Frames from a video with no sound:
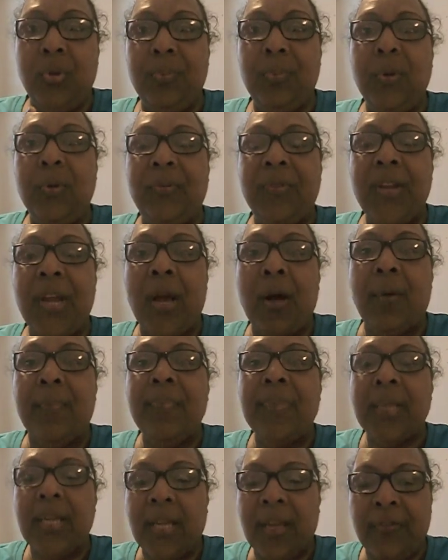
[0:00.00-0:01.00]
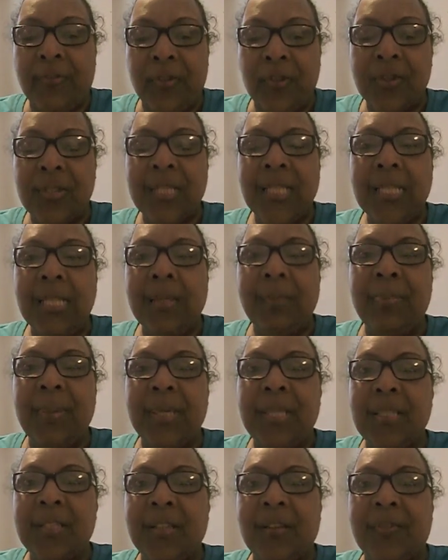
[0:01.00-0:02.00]
move now, if there's little
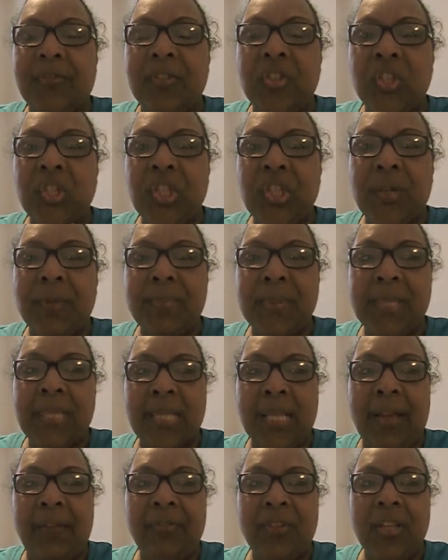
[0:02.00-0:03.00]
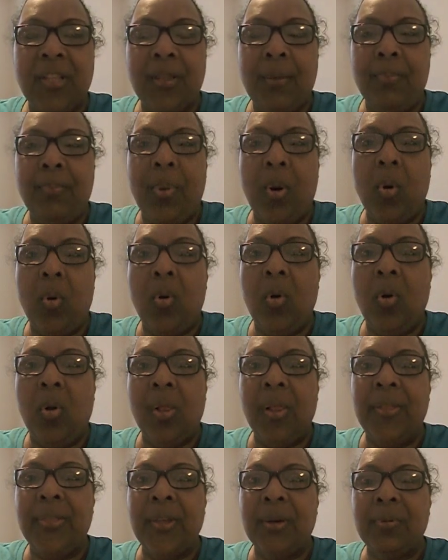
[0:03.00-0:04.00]
bits of chips left in the
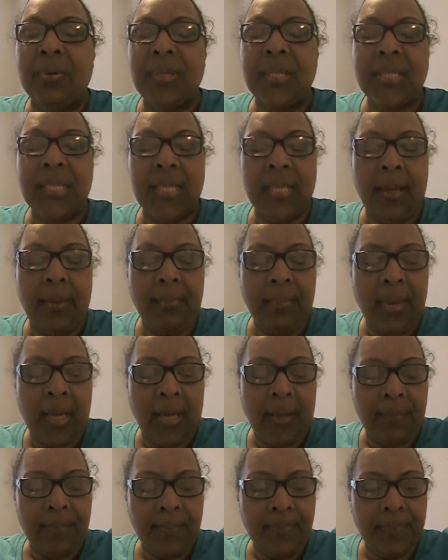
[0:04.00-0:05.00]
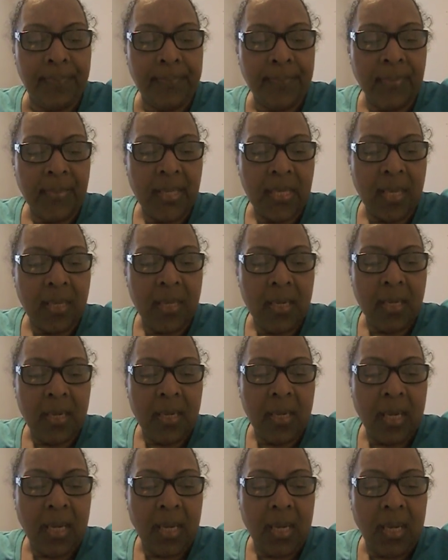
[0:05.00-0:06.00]
bowl, and there were some
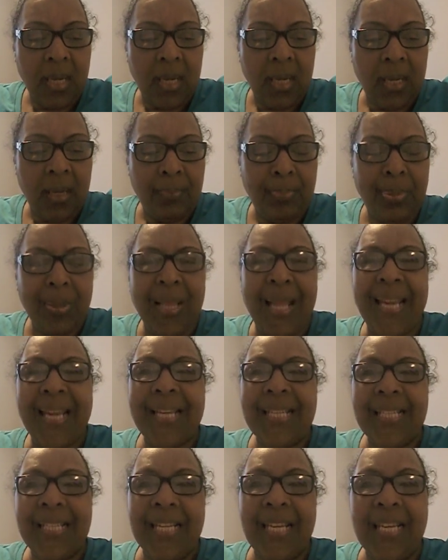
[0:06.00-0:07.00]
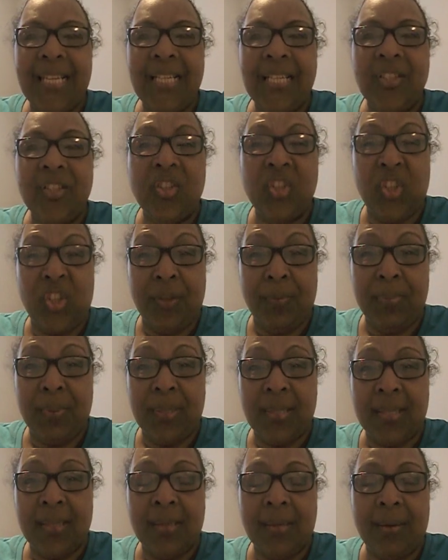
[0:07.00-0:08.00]
plantain
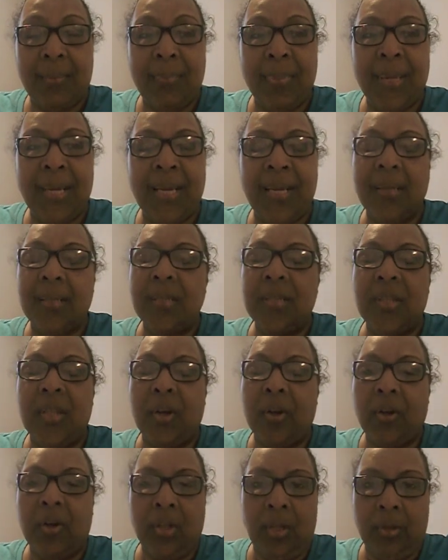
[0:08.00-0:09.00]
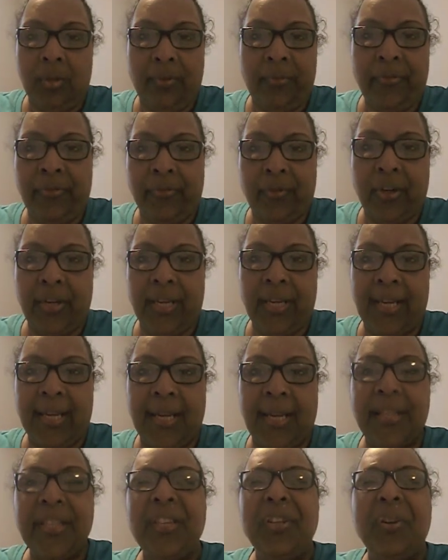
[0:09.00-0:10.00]
chips because they're gluten-free, and you